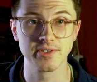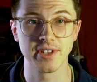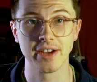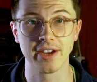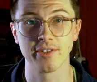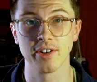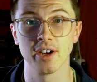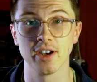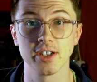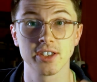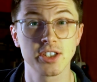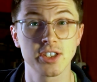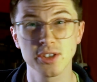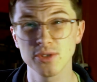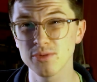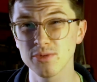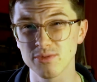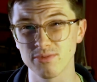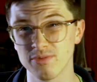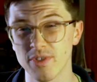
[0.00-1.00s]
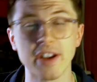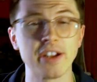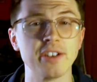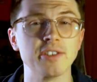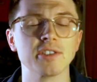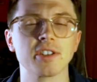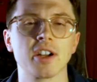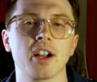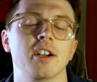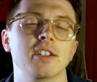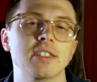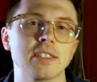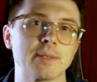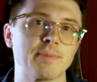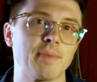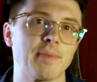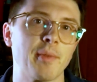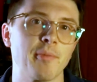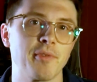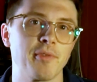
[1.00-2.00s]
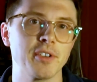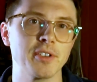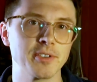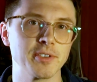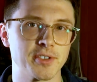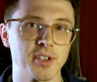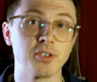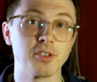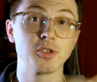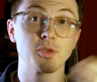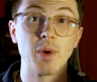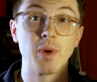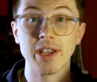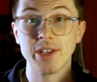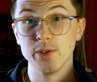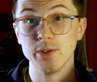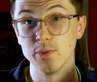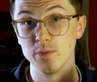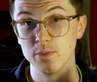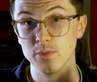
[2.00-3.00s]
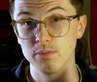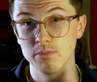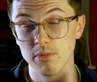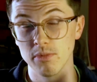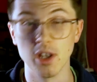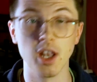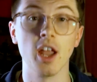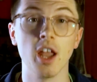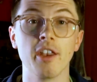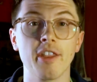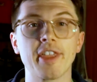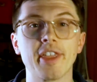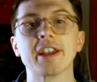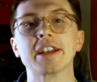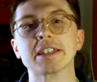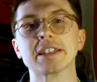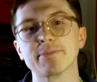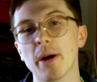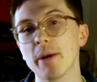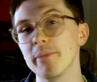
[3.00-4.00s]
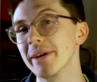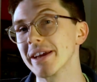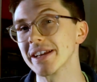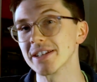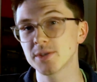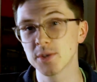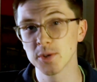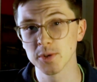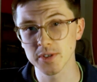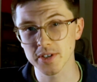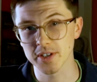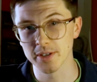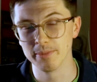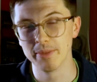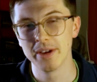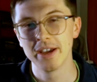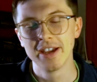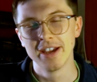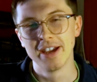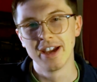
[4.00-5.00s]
There are two real kinds of MPhils, those where you learn things by being taught them,